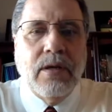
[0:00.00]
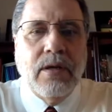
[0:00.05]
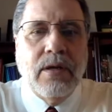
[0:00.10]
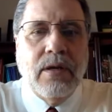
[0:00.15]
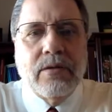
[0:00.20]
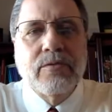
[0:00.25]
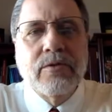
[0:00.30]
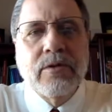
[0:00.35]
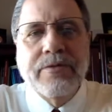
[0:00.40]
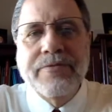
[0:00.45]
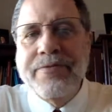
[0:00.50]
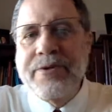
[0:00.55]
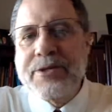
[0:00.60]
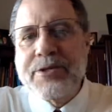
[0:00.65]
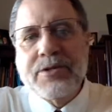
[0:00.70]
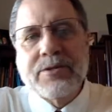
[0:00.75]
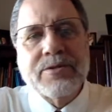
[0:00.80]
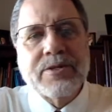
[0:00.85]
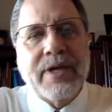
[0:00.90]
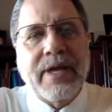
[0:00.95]
school
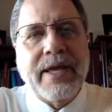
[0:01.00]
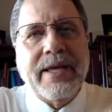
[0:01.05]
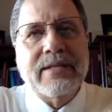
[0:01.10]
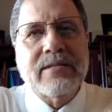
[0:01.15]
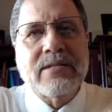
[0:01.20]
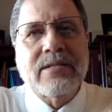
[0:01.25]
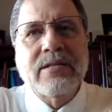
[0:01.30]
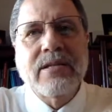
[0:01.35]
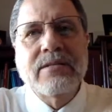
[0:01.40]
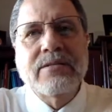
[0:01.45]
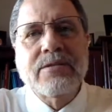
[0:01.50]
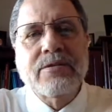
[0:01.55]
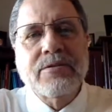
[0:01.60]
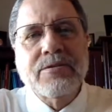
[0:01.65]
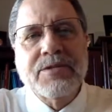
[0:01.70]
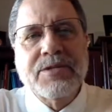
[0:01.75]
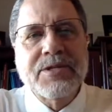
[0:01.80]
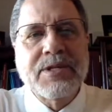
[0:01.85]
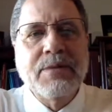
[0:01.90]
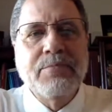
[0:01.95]
officials can't
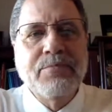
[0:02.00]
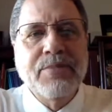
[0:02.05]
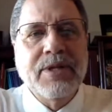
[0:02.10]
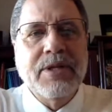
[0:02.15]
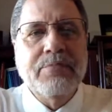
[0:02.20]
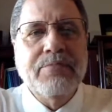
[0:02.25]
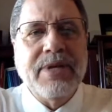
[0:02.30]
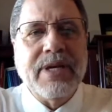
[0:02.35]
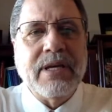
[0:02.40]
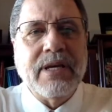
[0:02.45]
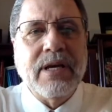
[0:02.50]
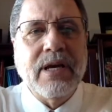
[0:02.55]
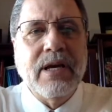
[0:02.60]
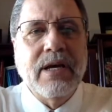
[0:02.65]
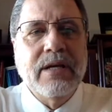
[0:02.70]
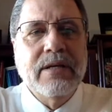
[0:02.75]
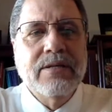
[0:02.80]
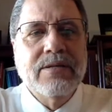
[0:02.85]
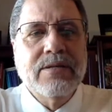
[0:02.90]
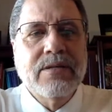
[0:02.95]
censor simply
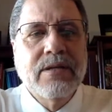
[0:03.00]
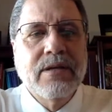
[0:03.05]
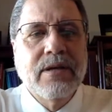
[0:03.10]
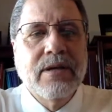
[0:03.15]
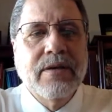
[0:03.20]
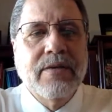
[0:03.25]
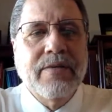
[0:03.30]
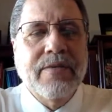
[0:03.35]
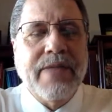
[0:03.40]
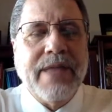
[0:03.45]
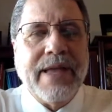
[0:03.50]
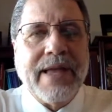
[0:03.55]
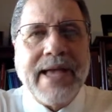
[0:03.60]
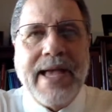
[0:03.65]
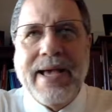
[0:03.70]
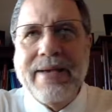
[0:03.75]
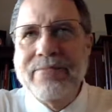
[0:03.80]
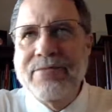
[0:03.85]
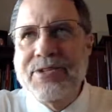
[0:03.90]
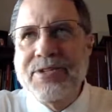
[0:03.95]
because they
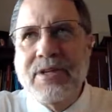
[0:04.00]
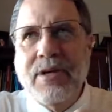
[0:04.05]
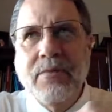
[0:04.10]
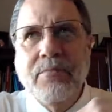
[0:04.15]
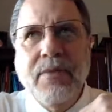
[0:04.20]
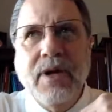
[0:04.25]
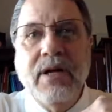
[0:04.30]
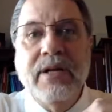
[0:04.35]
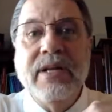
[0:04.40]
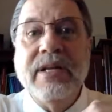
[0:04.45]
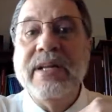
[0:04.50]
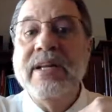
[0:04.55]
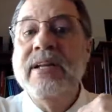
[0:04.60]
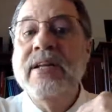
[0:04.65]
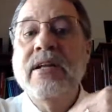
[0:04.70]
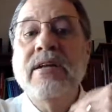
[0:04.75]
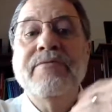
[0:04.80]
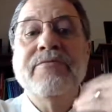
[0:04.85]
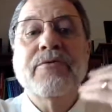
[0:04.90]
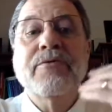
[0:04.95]
have some
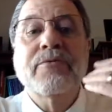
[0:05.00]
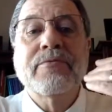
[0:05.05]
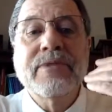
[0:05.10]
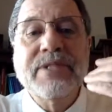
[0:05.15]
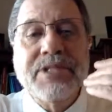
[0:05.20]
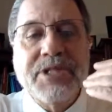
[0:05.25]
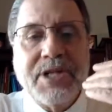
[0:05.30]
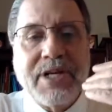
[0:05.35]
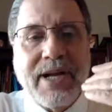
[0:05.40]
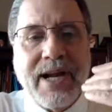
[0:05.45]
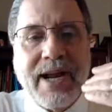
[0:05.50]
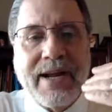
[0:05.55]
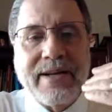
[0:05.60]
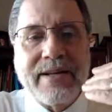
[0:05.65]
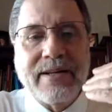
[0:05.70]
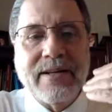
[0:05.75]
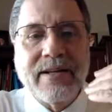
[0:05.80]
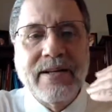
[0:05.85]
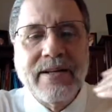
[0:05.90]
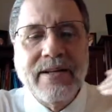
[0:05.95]

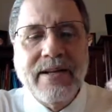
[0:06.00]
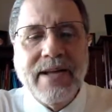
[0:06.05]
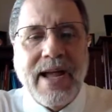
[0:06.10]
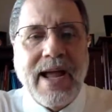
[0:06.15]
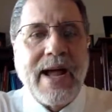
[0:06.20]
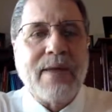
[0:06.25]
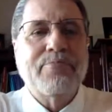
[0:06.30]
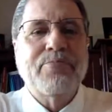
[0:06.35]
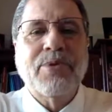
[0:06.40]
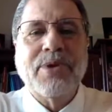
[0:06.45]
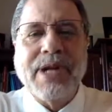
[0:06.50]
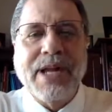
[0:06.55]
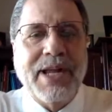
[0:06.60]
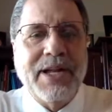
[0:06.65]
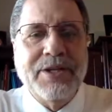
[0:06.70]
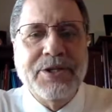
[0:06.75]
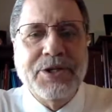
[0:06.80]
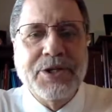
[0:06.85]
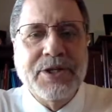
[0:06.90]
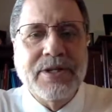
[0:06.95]
undifferentiated
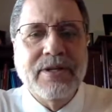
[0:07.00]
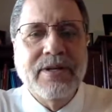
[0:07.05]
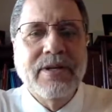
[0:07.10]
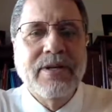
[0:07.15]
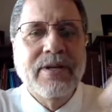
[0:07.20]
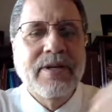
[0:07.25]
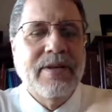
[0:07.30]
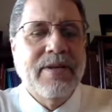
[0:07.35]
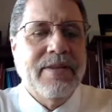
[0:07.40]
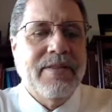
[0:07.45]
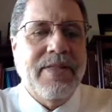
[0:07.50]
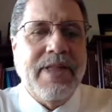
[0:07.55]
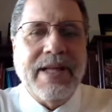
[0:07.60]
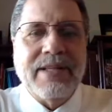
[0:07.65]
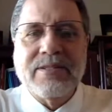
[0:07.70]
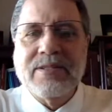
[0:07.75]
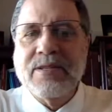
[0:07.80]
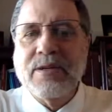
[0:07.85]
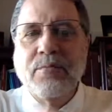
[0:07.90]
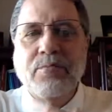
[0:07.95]
apprehension
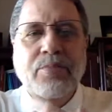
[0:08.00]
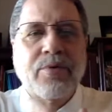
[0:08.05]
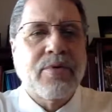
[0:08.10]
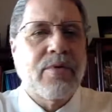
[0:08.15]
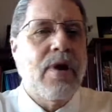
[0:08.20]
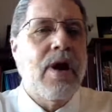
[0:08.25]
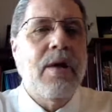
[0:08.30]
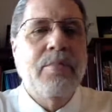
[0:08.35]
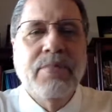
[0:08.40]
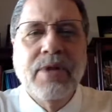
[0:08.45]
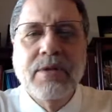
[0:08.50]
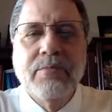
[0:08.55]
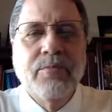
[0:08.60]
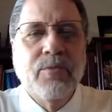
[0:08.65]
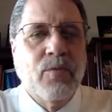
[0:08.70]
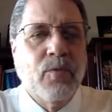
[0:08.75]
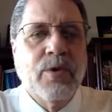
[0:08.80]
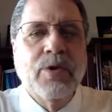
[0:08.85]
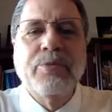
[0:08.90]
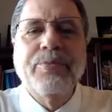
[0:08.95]
that some
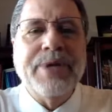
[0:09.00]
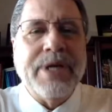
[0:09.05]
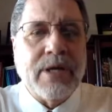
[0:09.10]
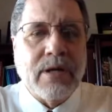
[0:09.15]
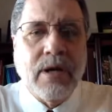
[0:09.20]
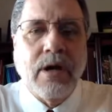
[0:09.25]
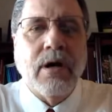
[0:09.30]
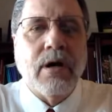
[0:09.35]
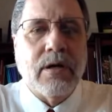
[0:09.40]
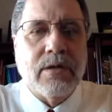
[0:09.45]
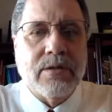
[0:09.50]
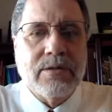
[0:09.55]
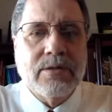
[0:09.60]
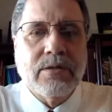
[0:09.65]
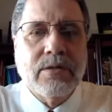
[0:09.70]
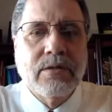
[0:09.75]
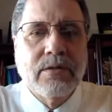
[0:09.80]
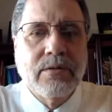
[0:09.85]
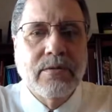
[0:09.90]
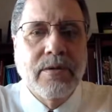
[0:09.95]
problem will be caused.